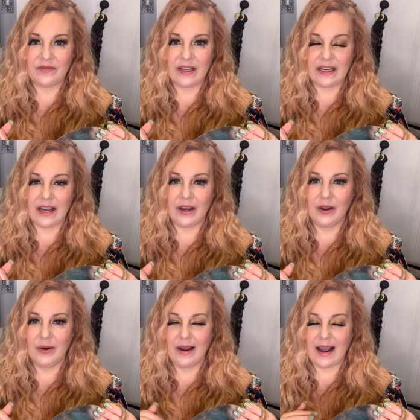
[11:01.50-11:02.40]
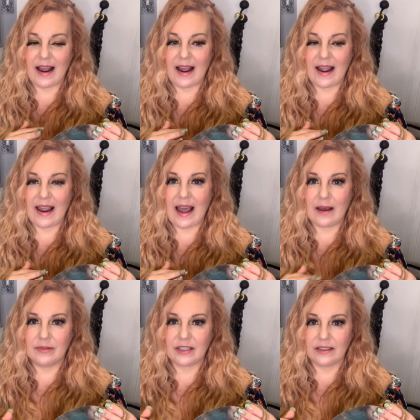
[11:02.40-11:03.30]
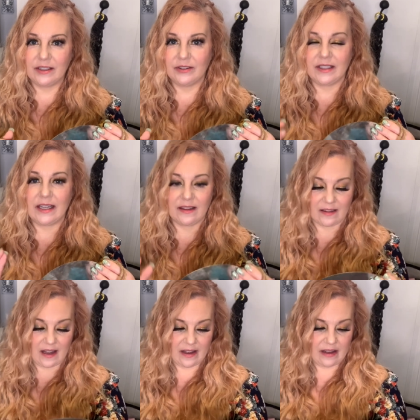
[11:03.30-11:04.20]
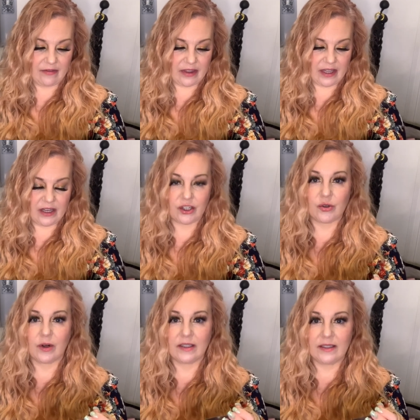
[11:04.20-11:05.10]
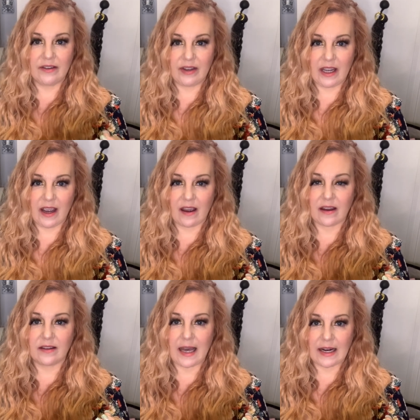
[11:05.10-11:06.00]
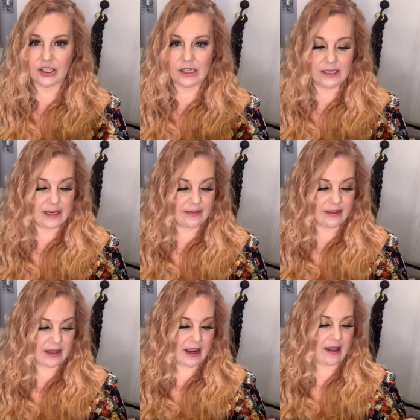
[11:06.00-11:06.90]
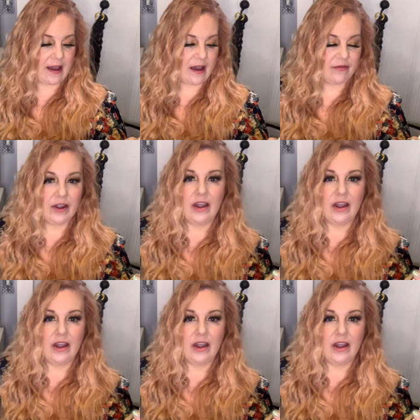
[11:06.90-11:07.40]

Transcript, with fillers: video, I absolutely love the Shore Living collection that they have.